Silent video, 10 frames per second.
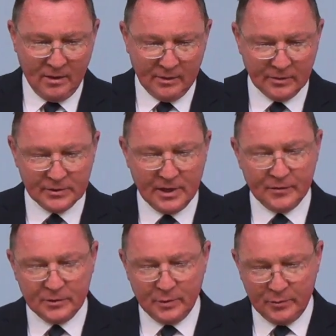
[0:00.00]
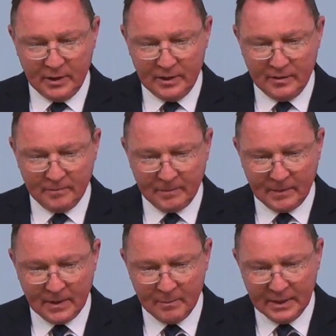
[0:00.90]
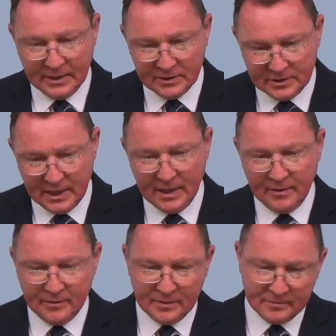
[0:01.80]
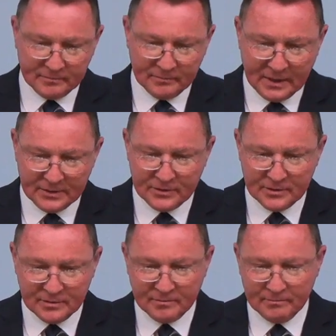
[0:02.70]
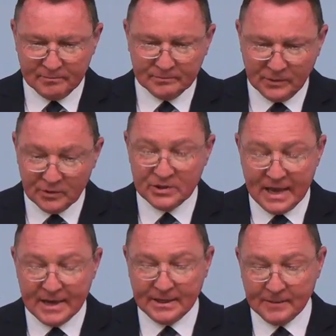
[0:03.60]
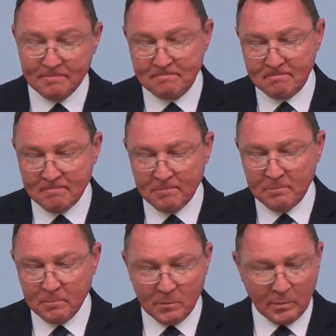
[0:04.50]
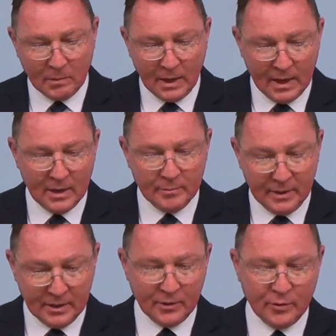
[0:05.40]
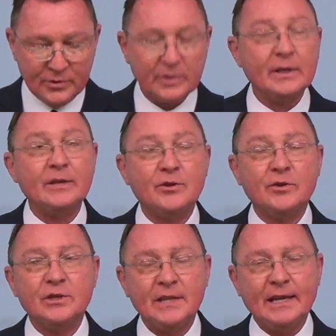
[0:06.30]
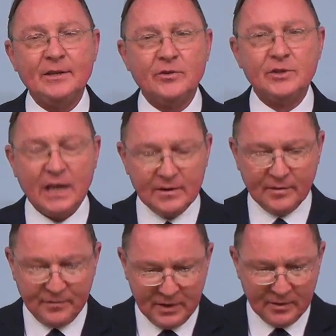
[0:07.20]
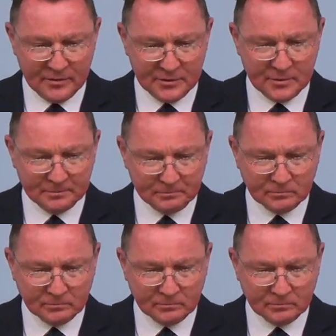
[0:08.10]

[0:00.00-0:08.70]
There's a difference between being saved, that's your standing, and being a Christian. That's your state, your state of affairs.